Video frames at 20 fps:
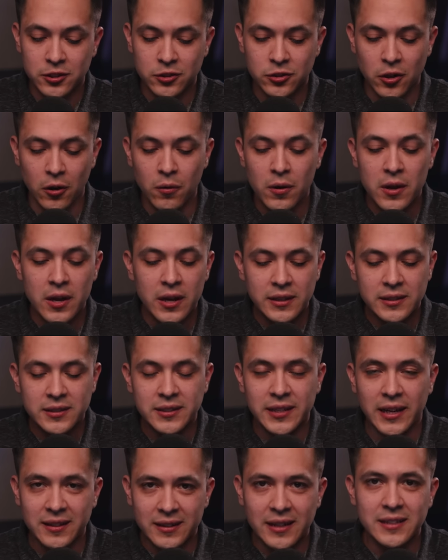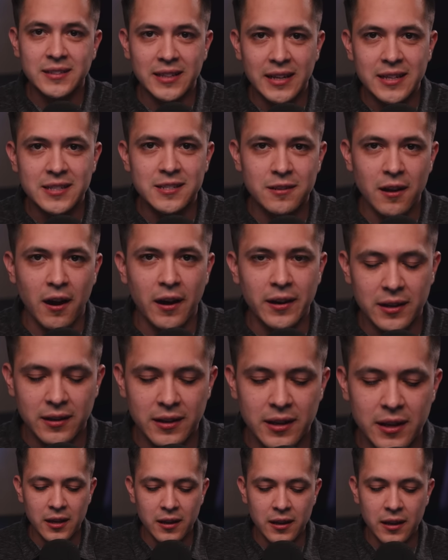So sickness is not
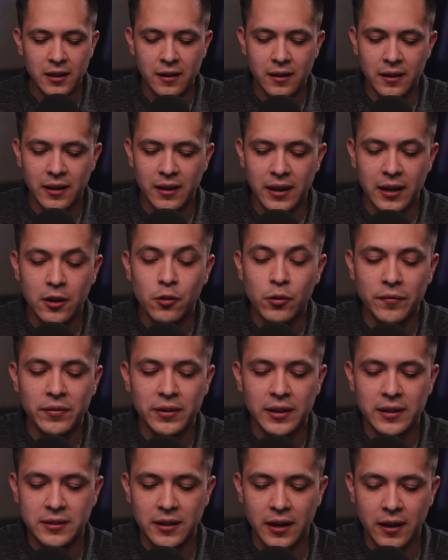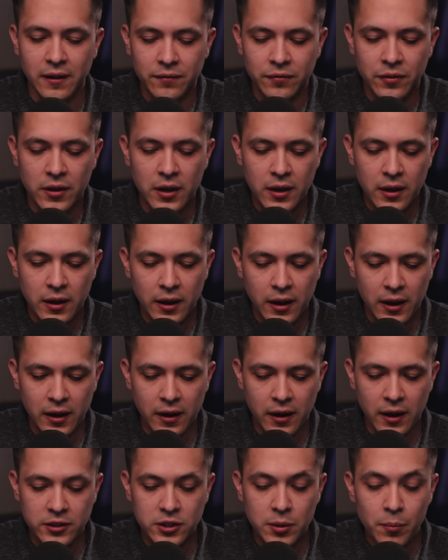an equivalent of
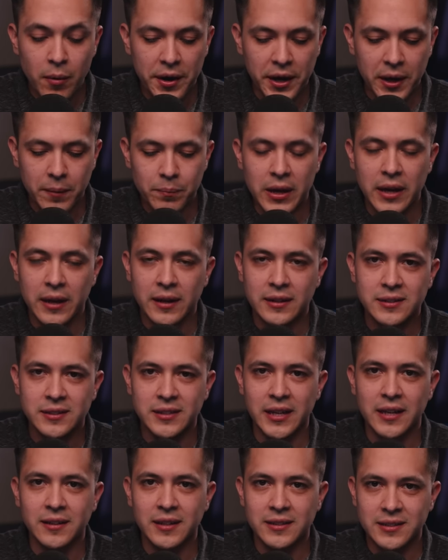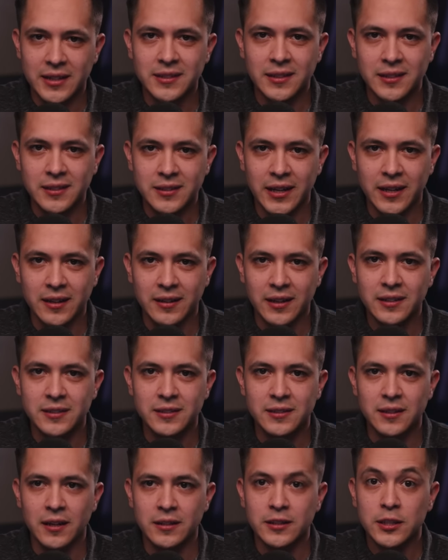a demonic being. A sickness is a
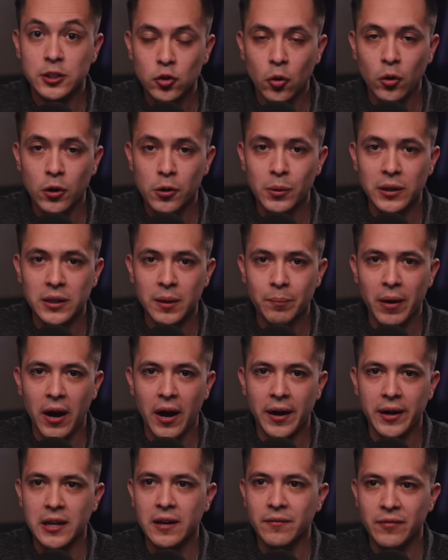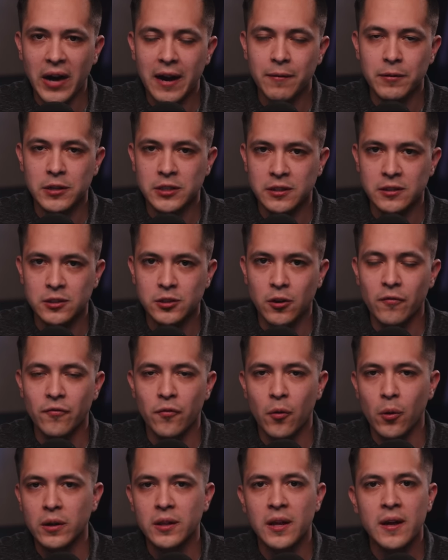sickness, a disorder in the body, a virus and so
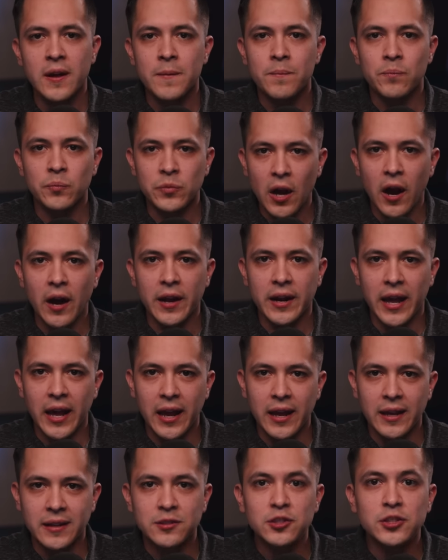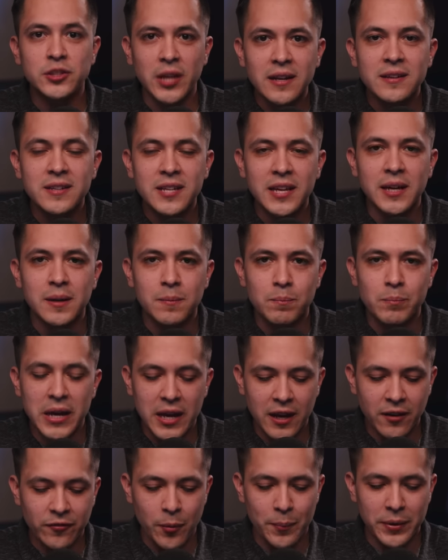forth, not a sentient
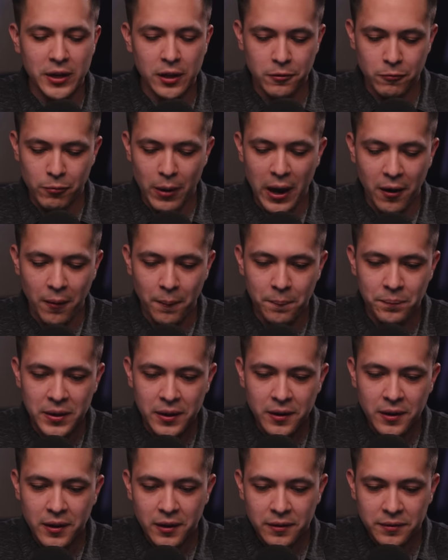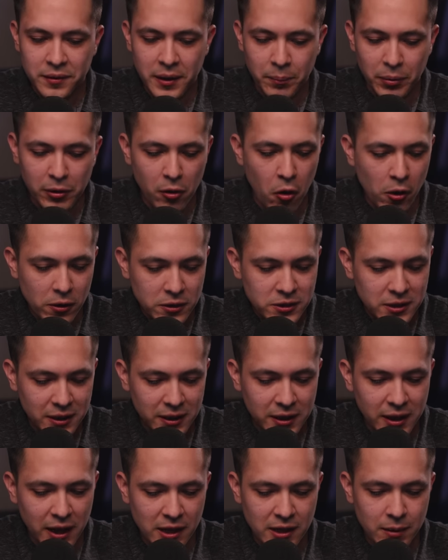being from another realm that belongs to
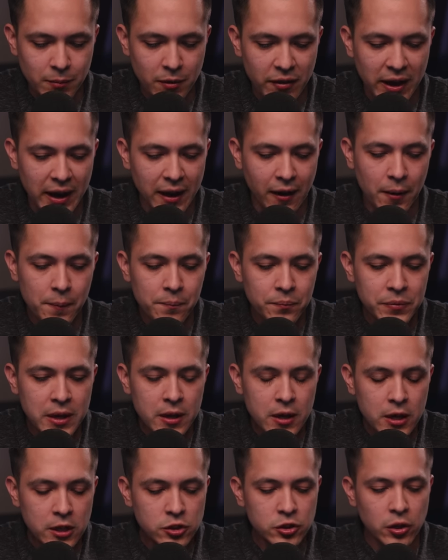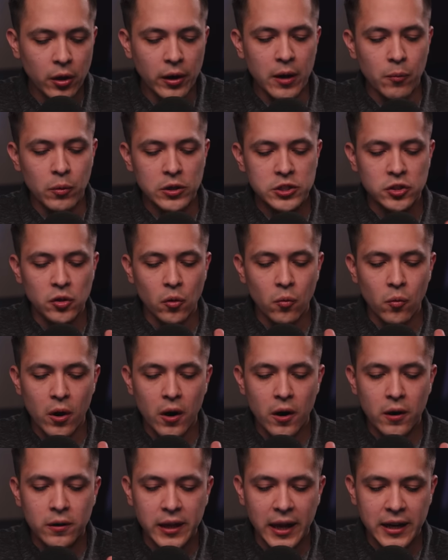the kingdom of hell. So it was the
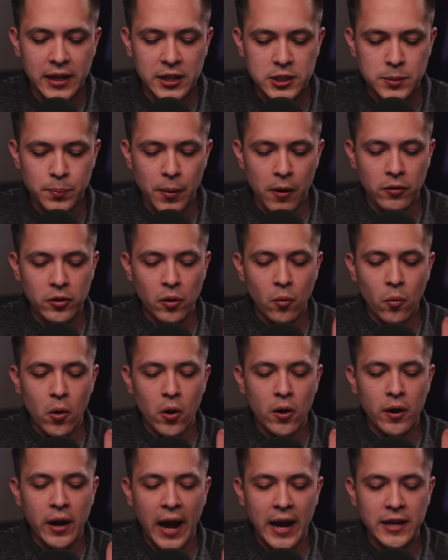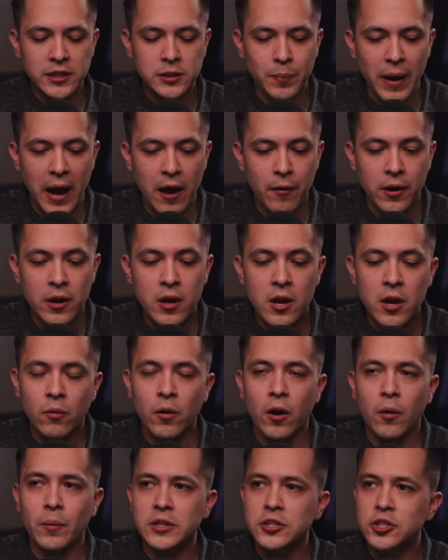word that he spoke. The word has power.
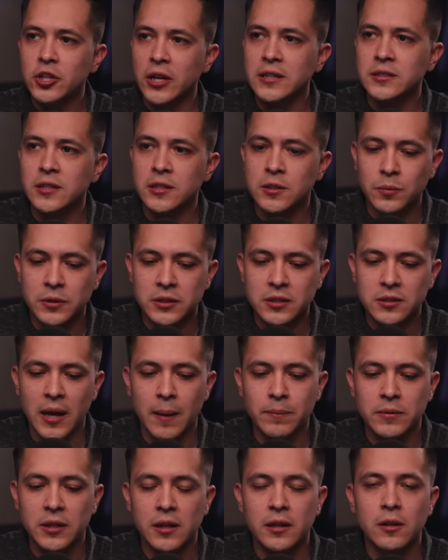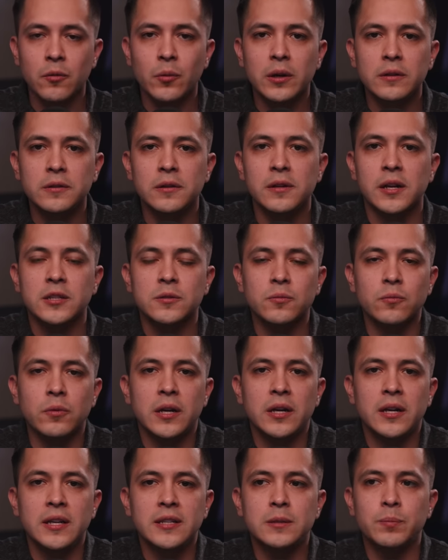Well, when Jesus was tempted in the wilderness,
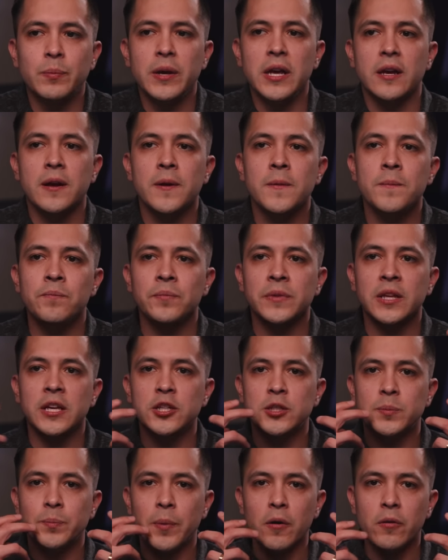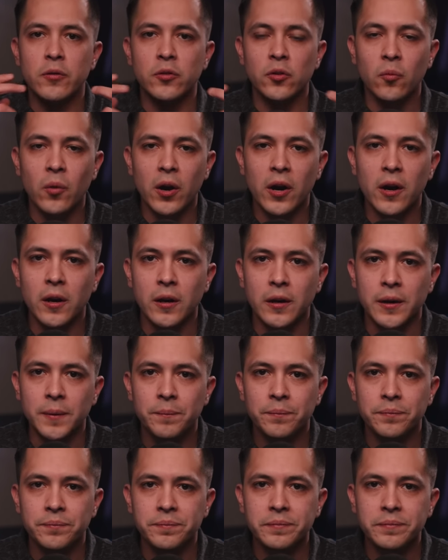what did he speak? He spoke the word.